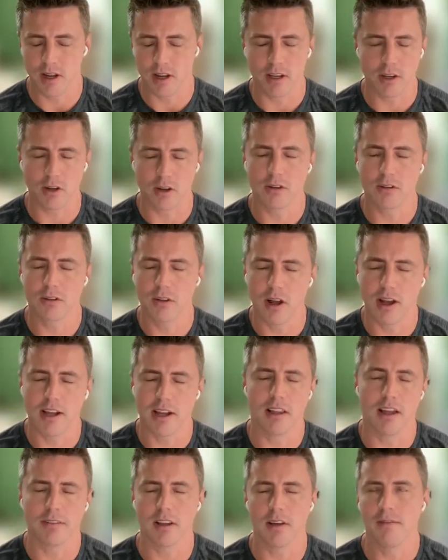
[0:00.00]
your
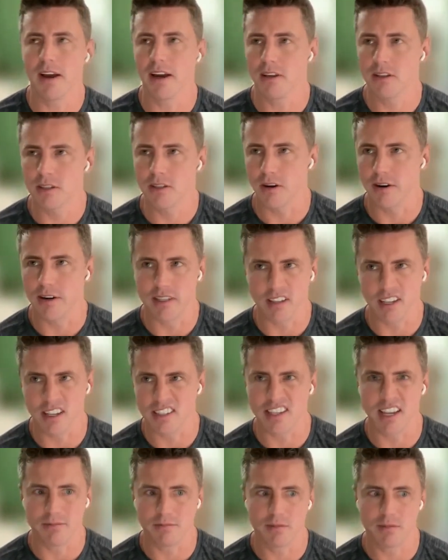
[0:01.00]
client lifetime value, sorry, is like
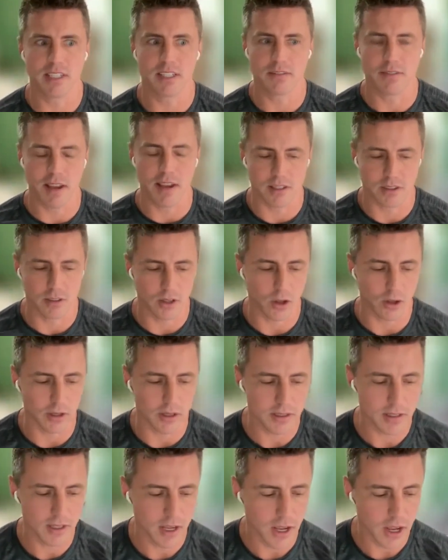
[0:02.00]
say
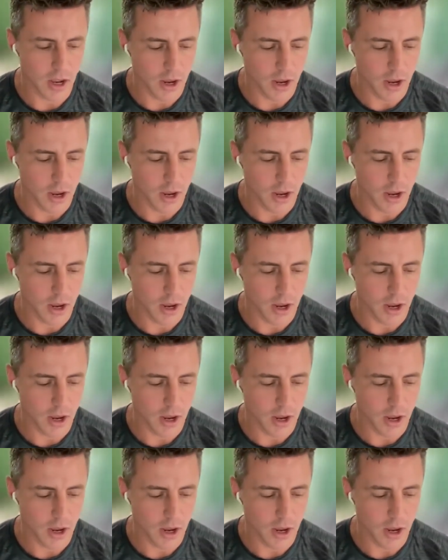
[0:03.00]
$6,000.